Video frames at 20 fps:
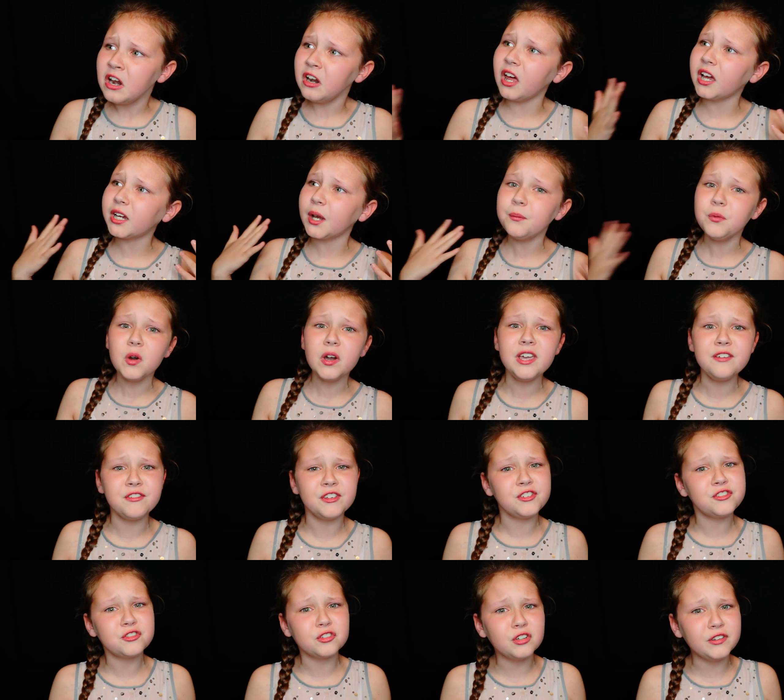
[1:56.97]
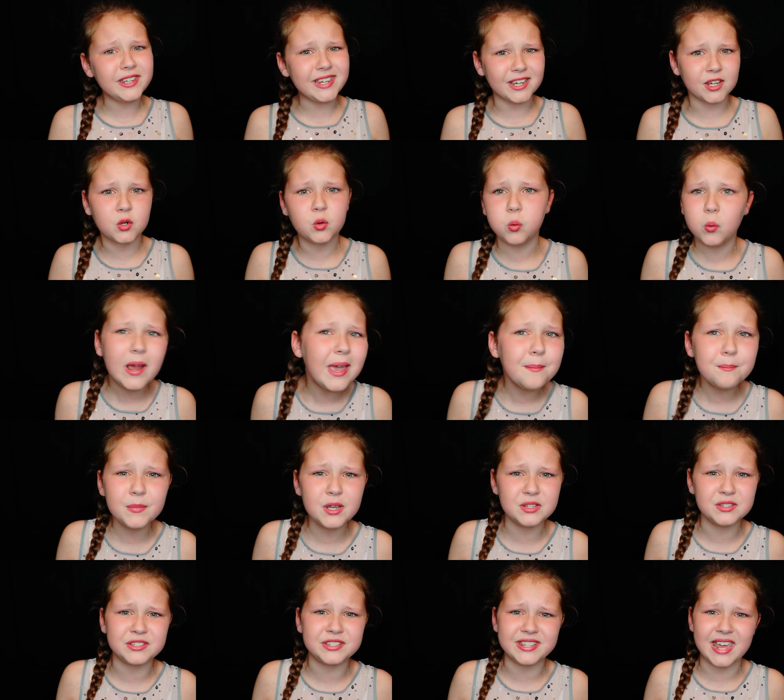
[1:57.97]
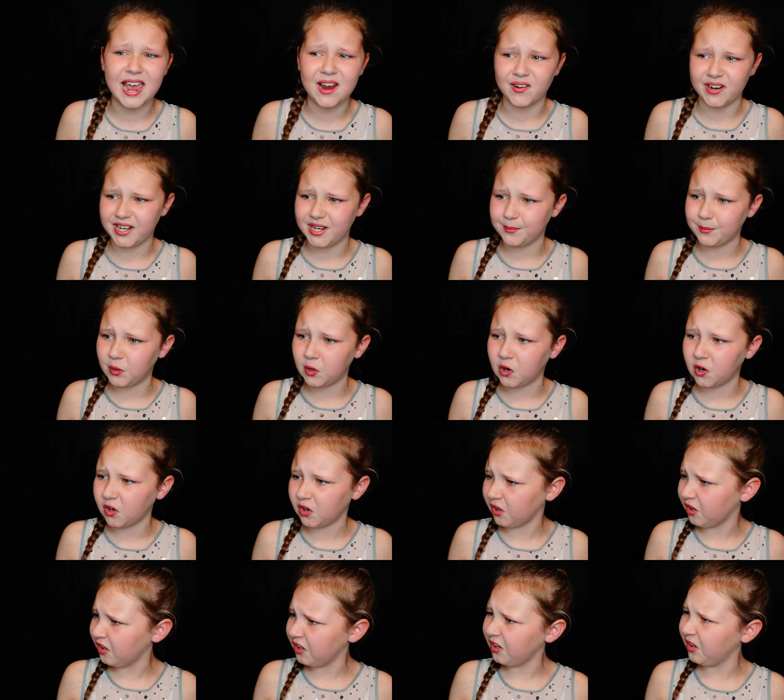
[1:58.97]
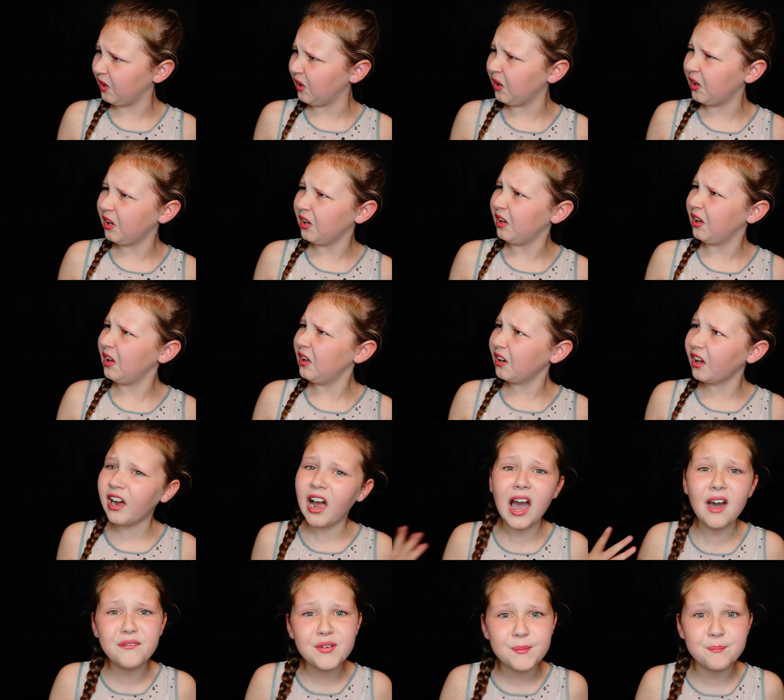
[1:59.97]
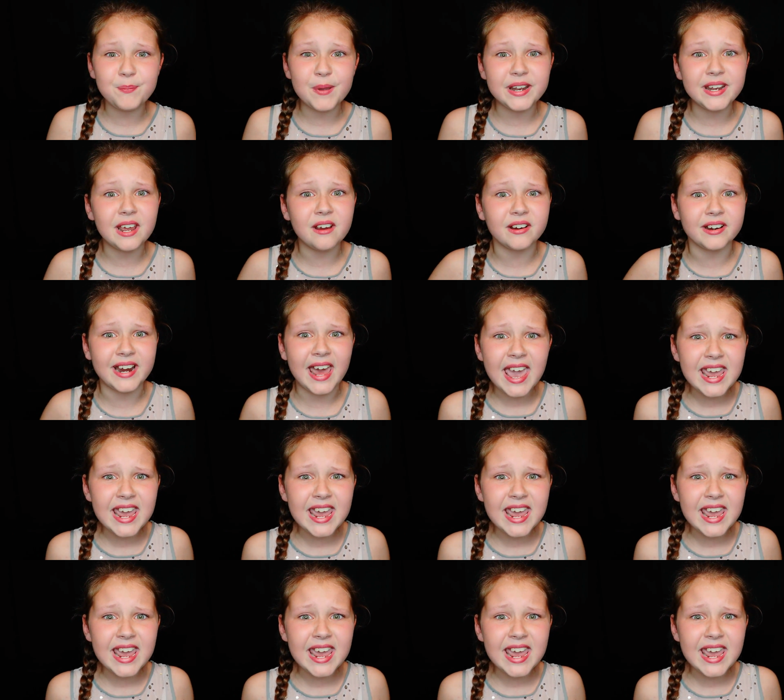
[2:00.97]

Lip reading: I'm not even sure the equipment's there anymore. Like, I haven't been there in